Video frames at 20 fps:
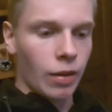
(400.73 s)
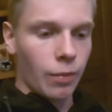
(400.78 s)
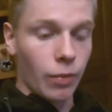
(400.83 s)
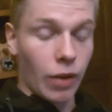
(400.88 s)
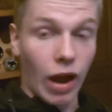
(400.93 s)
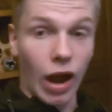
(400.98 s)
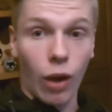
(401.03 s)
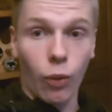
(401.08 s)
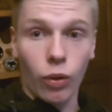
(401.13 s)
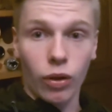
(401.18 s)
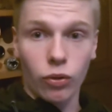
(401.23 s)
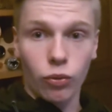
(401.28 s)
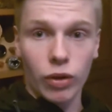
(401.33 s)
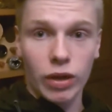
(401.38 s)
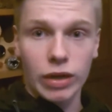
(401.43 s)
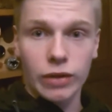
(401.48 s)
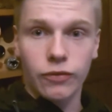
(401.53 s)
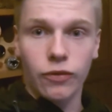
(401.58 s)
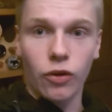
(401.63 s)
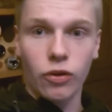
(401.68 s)
but I will
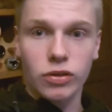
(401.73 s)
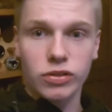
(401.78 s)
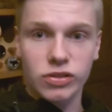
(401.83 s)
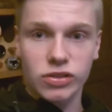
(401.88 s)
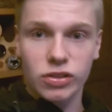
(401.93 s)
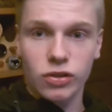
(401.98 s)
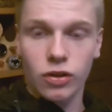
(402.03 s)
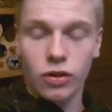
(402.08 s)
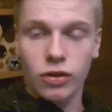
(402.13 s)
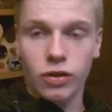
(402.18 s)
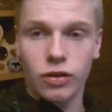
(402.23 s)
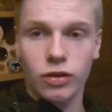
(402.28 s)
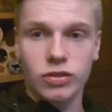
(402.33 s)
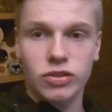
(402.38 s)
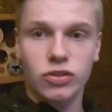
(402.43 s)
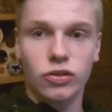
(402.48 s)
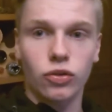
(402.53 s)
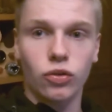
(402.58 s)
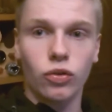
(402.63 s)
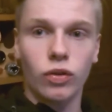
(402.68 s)
really focus on
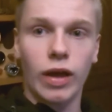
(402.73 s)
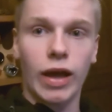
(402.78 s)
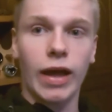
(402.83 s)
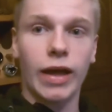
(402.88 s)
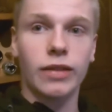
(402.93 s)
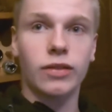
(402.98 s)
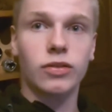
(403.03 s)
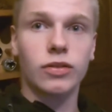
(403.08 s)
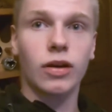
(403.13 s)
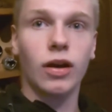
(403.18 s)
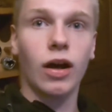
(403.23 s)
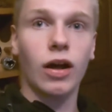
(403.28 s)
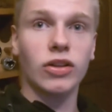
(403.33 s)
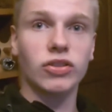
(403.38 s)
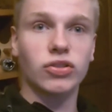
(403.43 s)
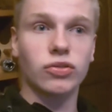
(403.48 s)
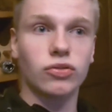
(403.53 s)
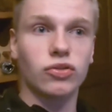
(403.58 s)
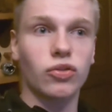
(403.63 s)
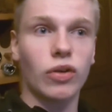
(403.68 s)
school and
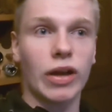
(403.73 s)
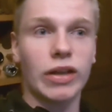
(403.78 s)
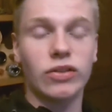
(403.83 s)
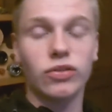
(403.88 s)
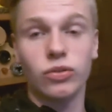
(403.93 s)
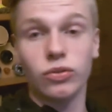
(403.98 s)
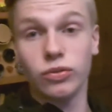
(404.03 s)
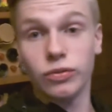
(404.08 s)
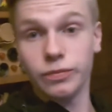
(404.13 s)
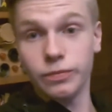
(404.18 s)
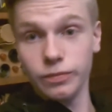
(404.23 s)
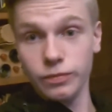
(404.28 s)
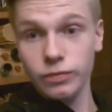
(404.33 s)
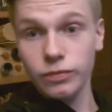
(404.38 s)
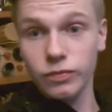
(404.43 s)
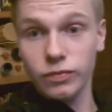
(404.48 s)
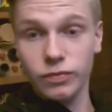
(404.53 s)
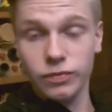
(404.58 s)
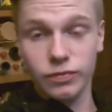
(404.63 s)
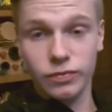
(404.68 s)
also try to
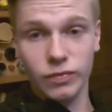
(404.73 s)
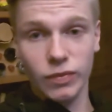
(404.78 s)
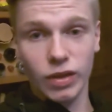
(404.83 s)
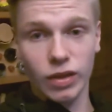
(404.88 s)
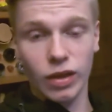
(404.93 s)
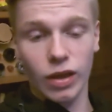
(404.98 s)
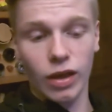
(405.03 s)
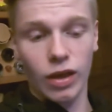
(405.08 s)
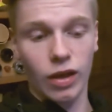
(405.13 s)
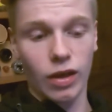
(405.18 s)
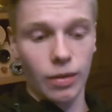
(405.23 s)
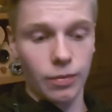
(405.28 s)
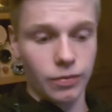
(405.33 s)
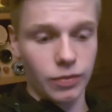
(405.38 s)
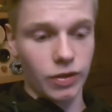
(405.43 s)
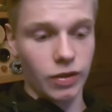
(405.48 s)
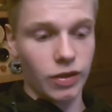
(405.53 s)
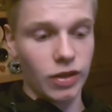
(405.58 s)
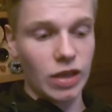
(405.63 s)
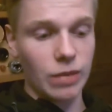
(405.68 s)

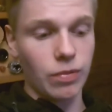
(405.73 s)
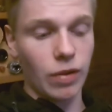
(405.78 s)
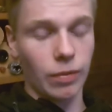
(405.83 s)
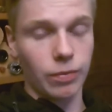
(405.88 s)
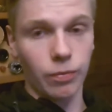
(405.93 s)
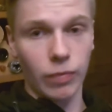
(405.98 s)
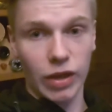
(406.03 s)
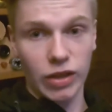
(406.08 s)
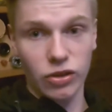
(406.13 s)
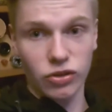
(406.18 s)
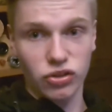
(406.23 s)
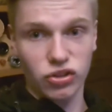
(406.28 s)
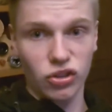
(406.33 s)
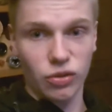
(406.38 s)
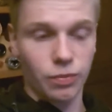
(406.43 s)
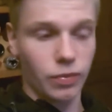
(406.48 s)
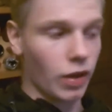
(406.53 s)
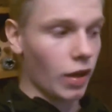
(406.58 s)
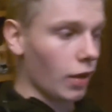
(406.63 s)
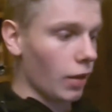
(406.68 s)
um, keep up my
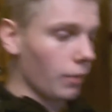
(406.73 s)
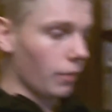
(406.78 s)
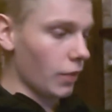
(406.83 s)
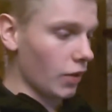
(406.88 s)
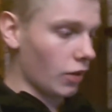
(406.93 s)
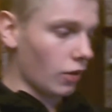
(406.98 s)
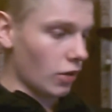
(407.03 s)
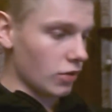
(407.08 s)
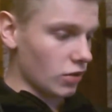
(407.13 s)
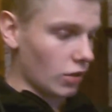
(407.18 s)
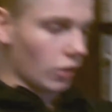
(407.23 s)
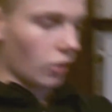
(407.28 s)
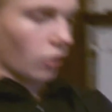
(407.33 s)
YouTube because